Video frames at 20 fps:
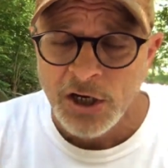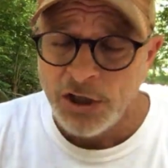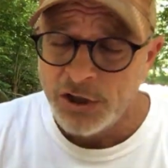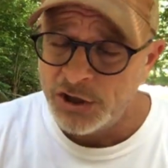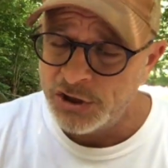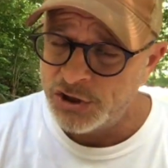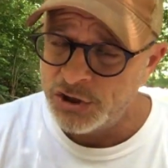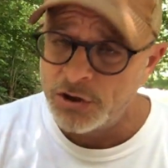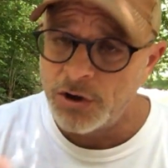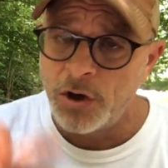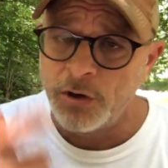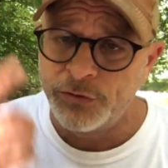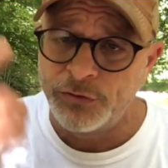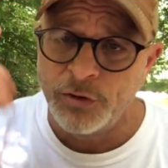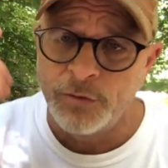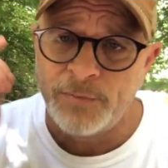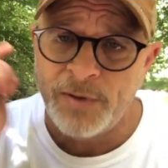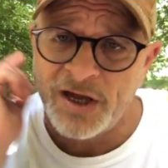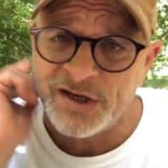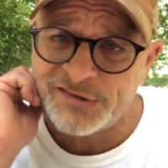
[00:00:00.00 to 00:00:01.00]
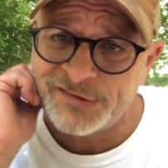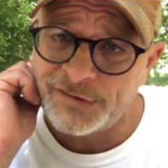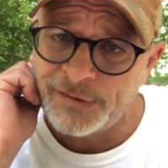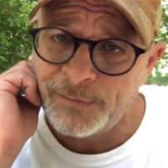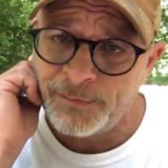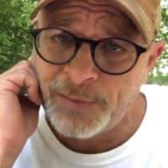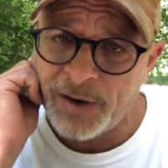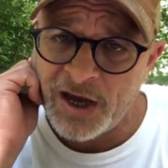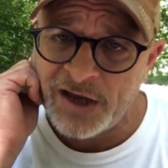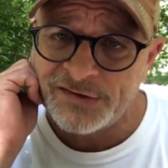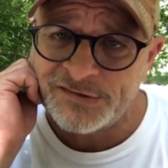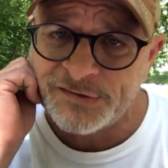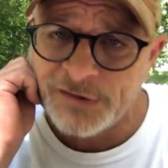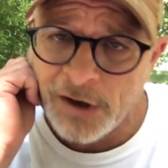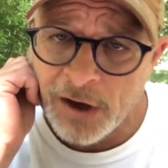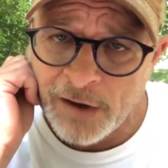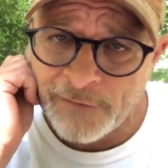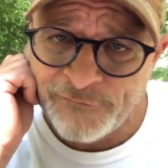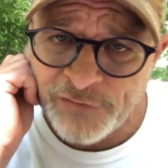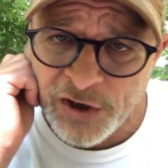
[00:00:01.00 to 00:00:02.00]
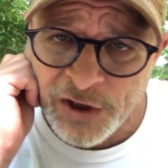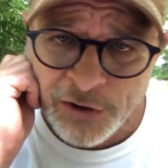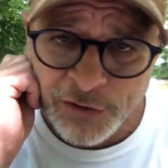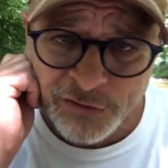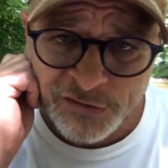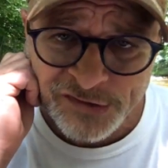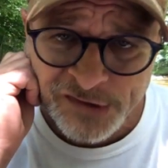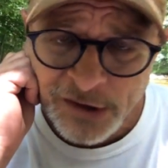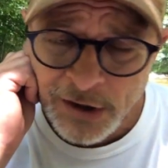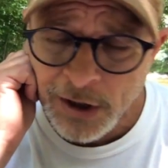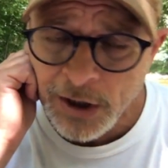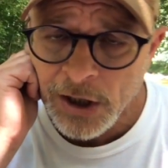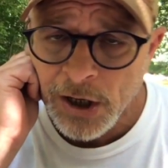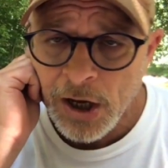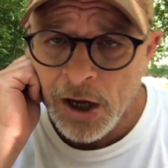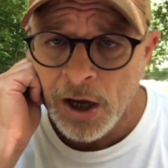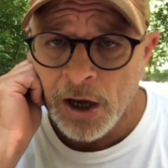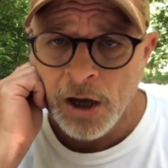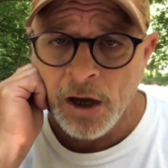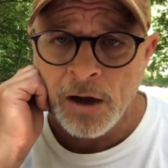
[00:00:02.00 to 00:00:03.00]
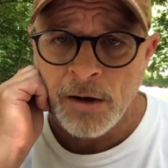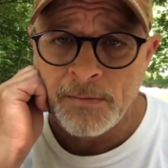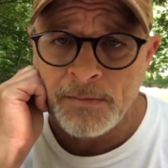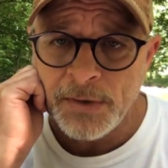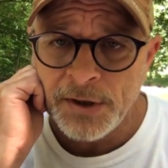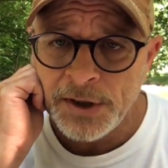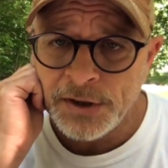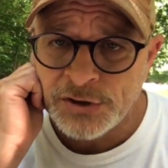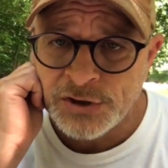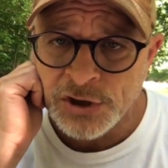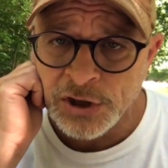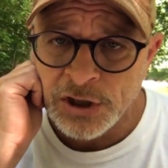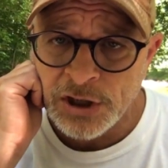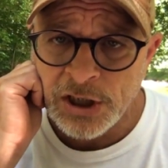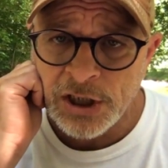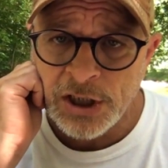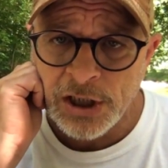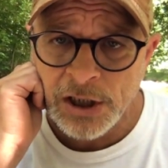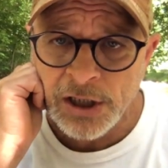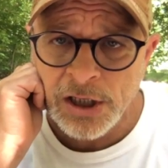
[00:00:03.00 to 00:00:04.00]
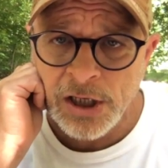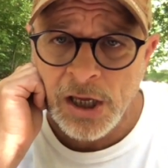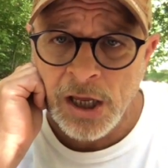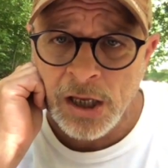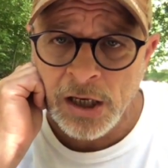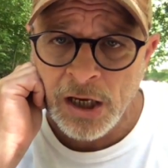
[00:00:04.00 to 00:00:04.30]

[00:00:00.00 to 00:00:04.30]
Did you go through best best um, vendors um, to get a, a